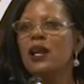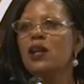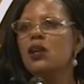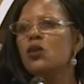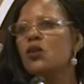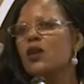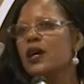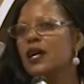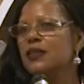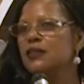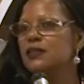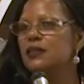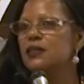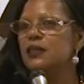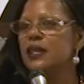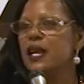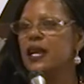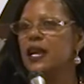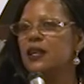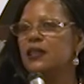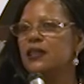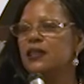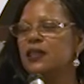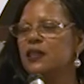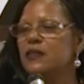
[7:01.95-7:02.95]
look at the
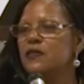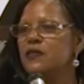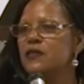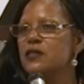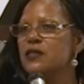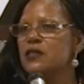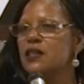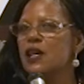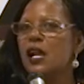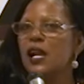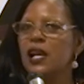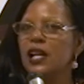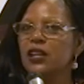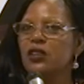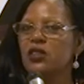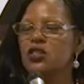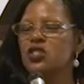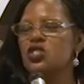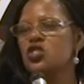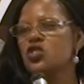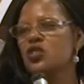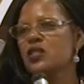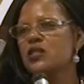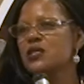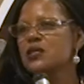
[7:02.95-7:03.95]
negatives? Let
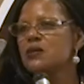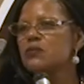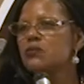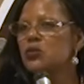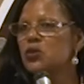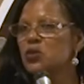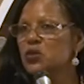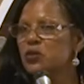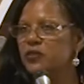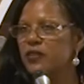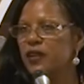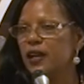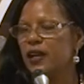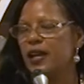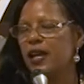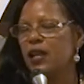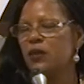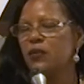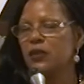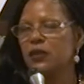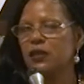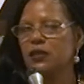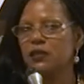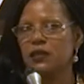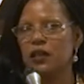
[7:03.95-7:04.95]
us just move ahead
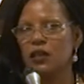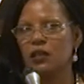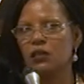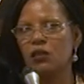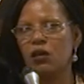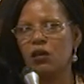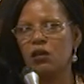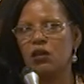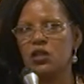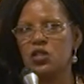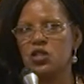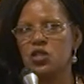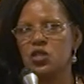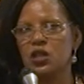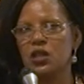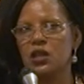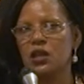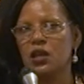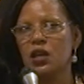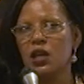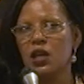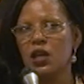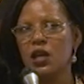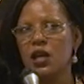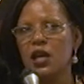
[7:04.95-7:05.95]
with the technology.
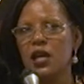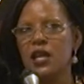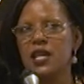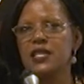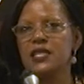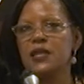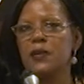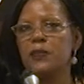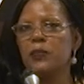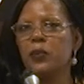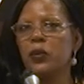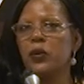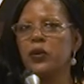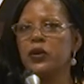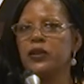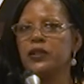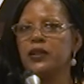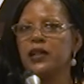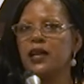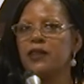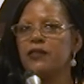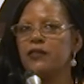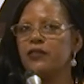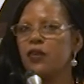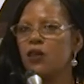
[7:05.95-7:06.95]
It is
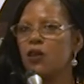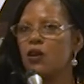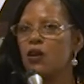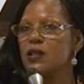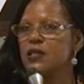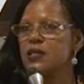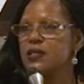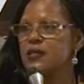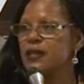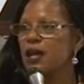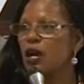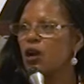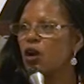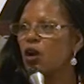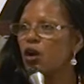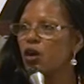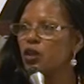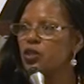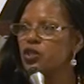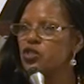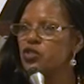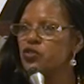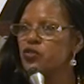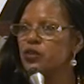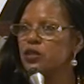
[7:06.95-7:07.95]
important for us as a
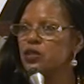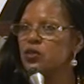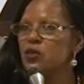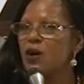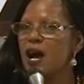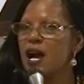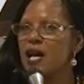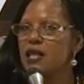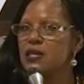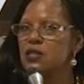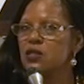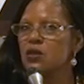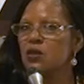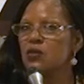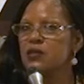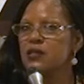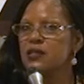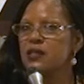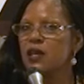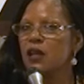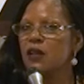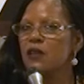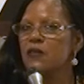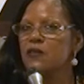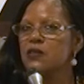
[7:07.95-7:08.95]
country to ask
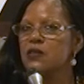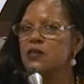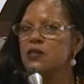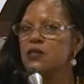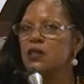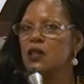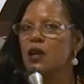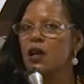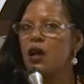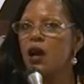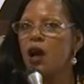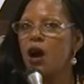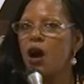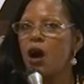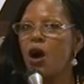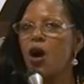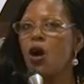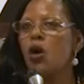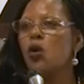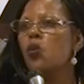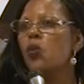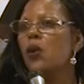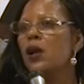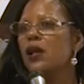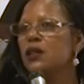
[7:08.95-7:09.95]
ourselves, how
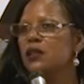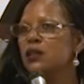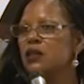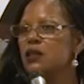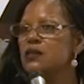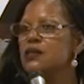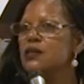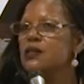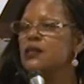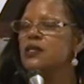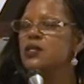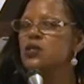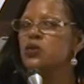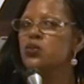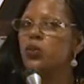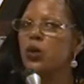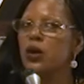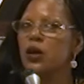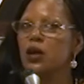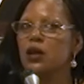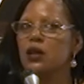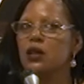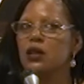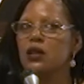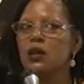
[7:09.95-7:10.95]
well does this
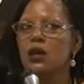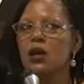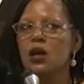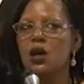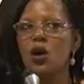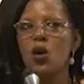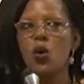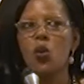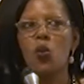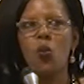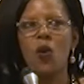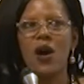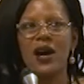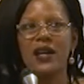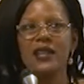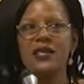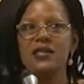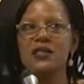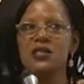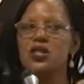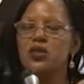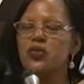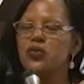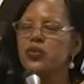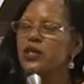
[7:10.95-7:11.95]
work? What
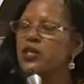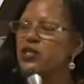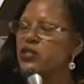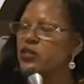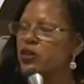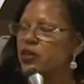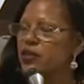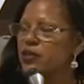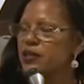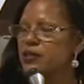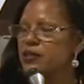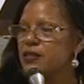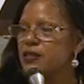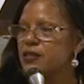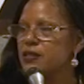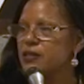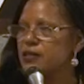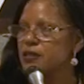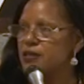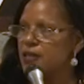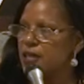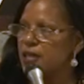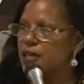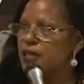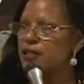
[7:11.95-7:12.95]
is the research
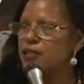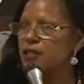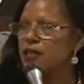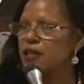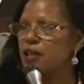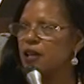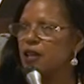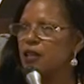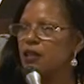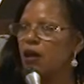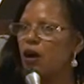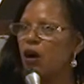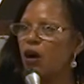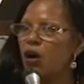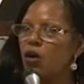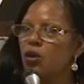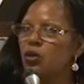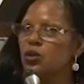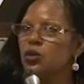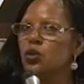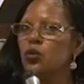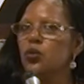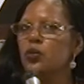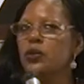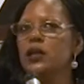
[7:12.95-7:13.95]
stating? And how
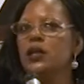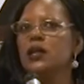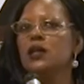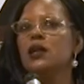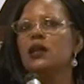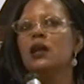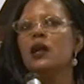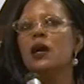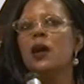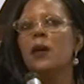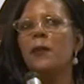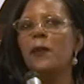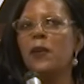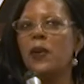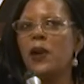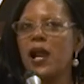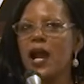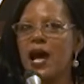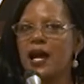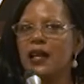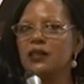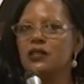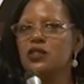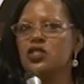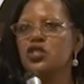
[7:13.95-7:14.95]
do we
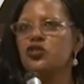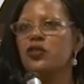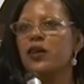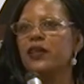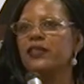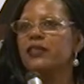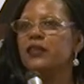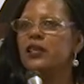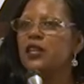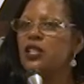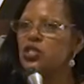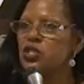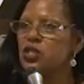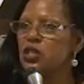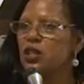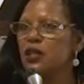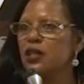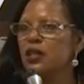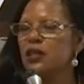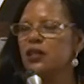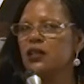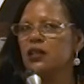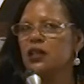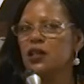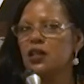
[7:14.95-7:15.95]
plan
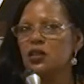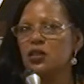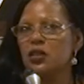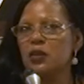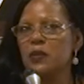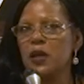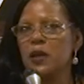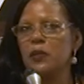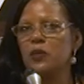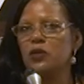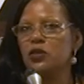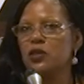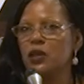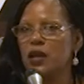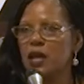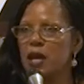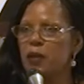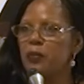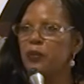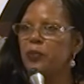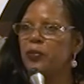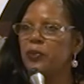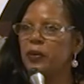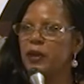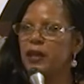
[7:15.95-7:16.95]
strategically to be able to
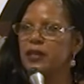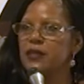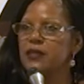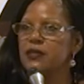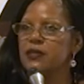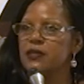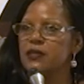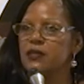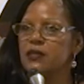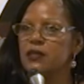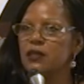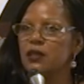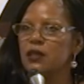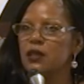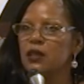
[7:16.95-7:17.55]
embrace